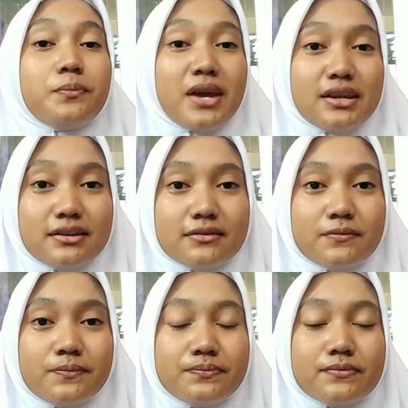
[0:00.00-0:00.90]
pain?
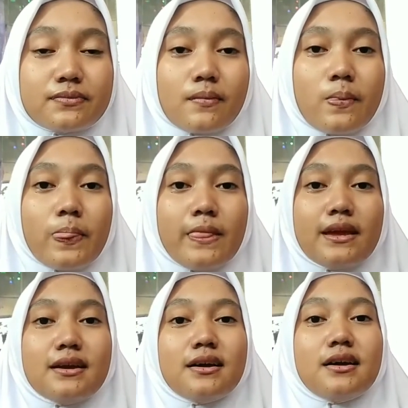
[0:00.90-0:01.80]

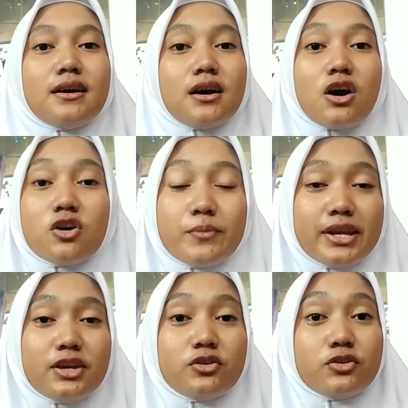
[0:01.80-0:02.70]
How
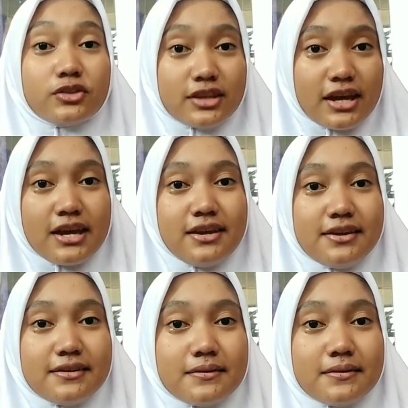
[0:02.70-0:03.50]
many do you take?